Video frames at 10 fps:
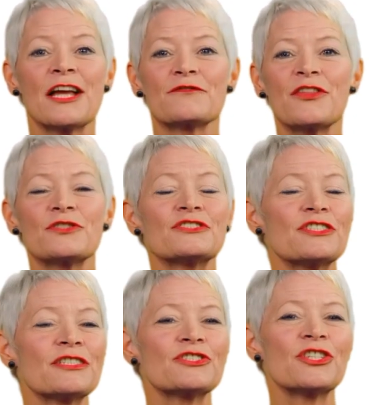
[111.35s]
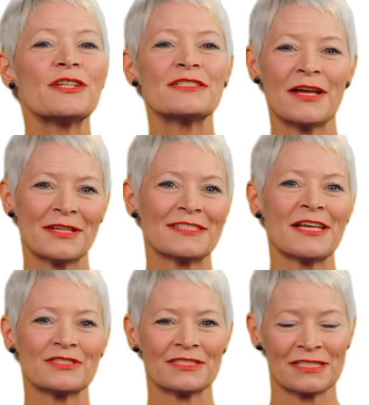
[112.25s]
of those two chosen
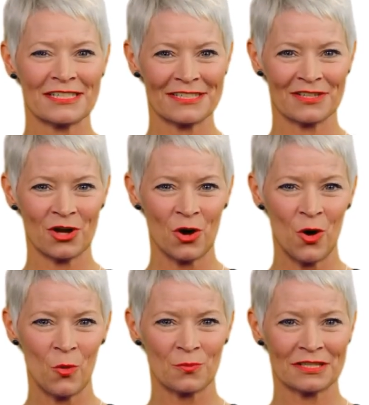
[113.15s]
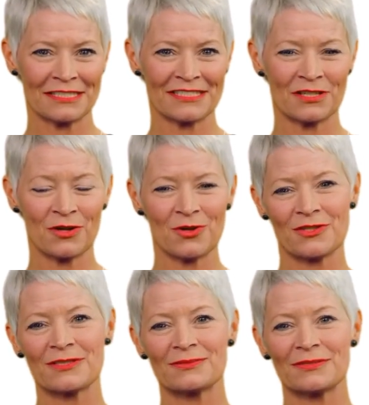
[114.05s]
uncertainties or weak
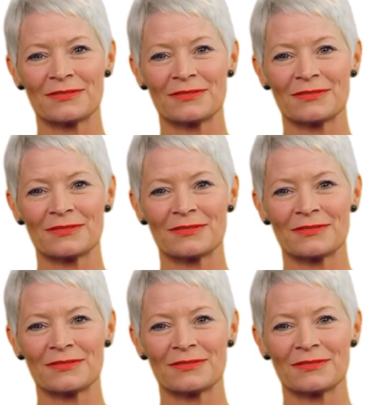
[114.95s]
signals.